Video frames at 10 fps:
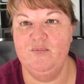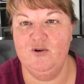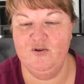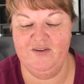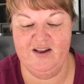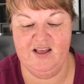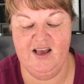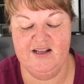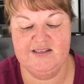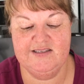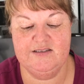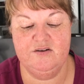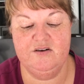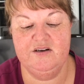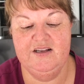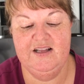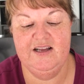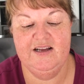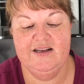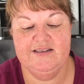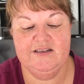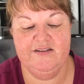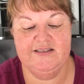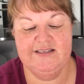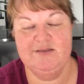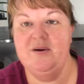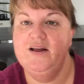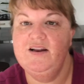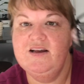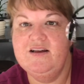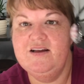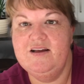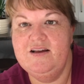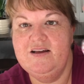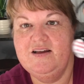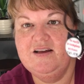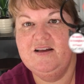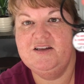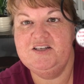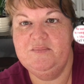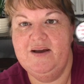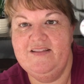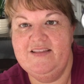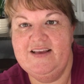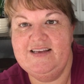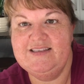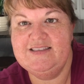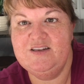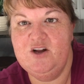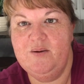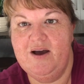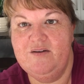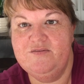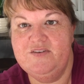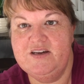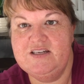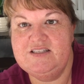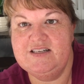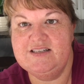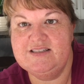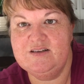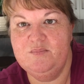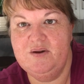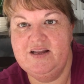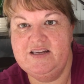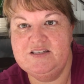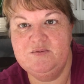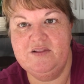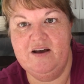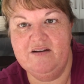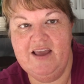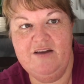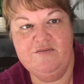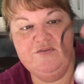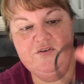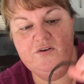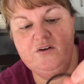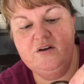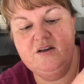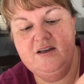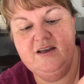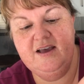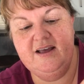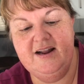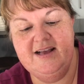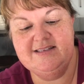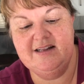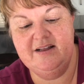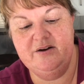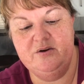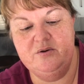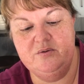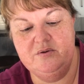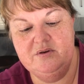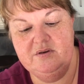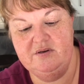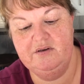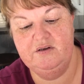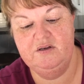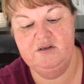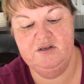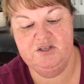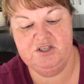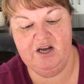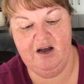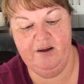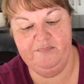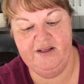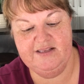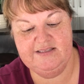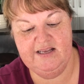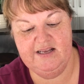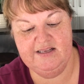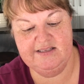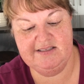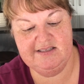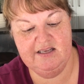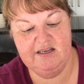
who have had cats, so there's this one. She made these. No outfit is complete without cat fur, and it has a little charm that says